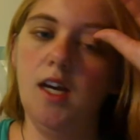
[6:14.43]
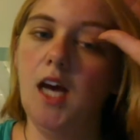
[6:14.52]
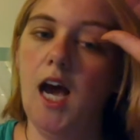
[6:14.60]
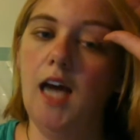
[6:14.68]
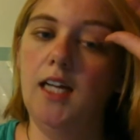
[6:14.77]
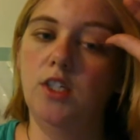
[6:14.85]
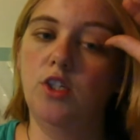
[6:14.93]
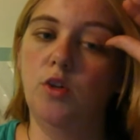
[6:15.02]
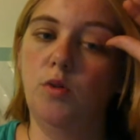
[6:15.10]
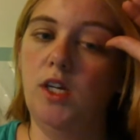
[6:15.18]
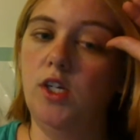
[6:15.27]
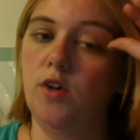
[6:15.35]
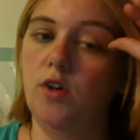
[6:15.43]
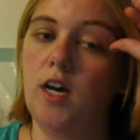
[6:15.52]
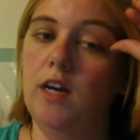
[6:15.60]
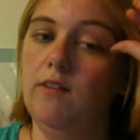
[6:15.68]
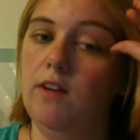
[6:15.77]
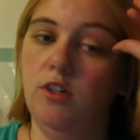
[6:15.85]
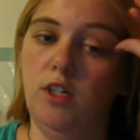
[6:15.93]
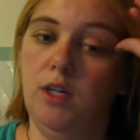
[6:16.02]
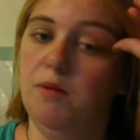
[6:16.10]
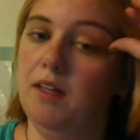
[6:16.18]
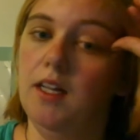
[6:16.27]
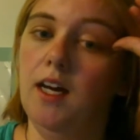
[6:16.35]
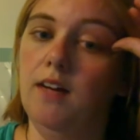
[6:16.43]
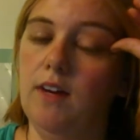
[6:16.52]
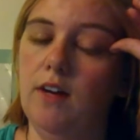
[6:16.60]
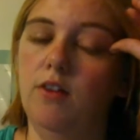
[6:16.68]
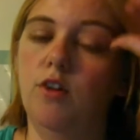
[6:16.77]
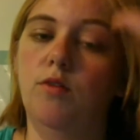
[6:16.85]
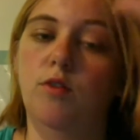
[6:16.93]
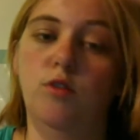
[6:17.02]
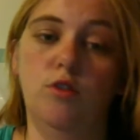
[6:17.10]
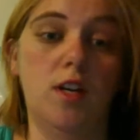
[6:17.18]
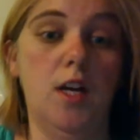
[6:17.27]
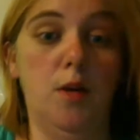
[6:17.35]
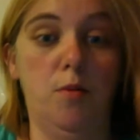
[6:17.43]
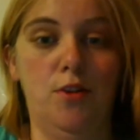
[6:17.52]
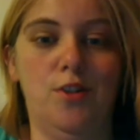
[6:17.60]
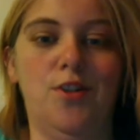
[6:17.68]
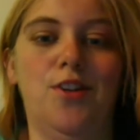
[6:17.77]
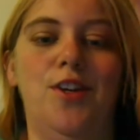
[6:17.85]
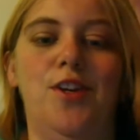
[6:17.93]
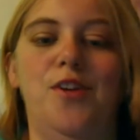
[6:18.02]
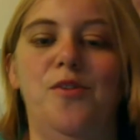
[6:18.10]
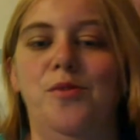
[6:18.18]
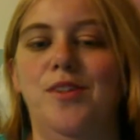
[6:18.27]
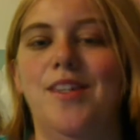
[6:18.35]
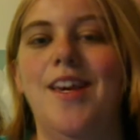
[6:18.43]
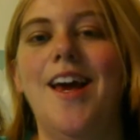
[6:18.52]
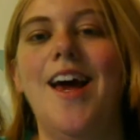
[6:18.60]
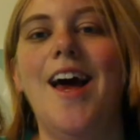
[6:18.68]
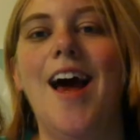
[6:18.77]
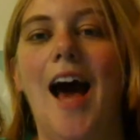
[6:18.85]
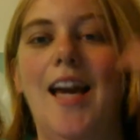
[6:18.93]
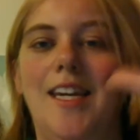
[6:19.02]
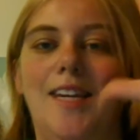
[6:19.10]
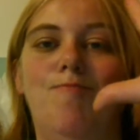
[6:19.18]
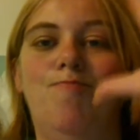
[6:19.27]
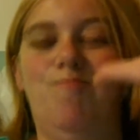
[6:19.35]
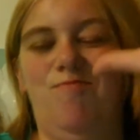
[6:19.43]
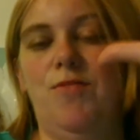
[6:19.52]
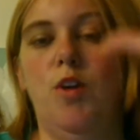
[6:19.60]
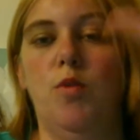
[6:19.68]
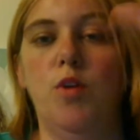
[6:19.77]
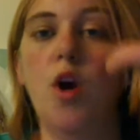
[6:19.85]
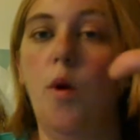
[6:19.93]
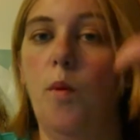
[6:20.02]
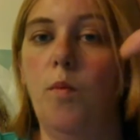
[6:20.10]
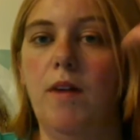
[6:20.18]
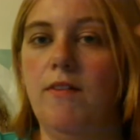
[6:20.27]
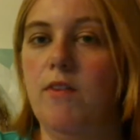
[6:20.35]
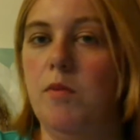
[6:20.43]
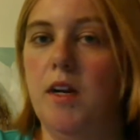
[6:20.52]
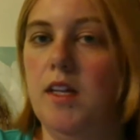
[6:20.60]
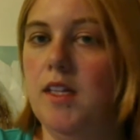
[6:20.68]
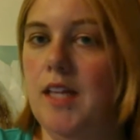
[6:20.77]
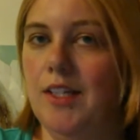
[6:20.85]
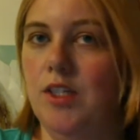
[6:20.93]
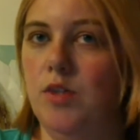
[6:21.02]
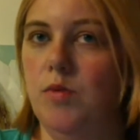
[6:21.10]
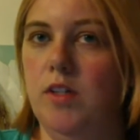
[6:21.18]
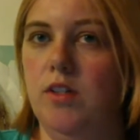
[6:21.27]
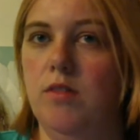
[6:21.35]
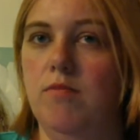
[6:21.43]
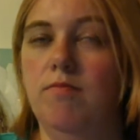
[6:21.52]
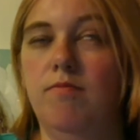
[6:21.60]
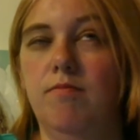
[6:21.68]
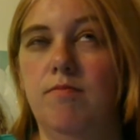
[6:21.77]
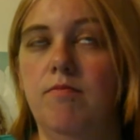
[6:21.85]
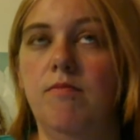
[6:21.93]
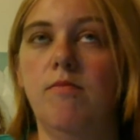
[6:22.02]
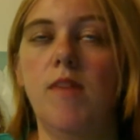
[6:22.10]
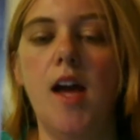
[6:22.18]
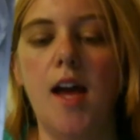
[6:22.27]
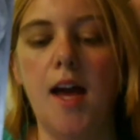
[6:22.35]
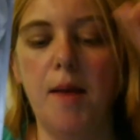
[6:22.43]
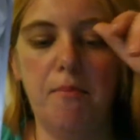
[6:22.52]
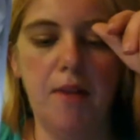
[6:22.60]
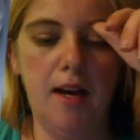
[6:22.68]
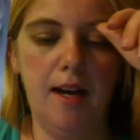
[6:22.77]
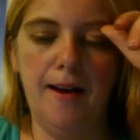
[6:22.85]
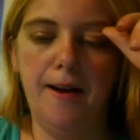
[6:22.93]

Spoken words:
I just don't need your kind of energy in my life. I don't know if those are the kind of words you can use. I don't know. I've never been in that situation. But,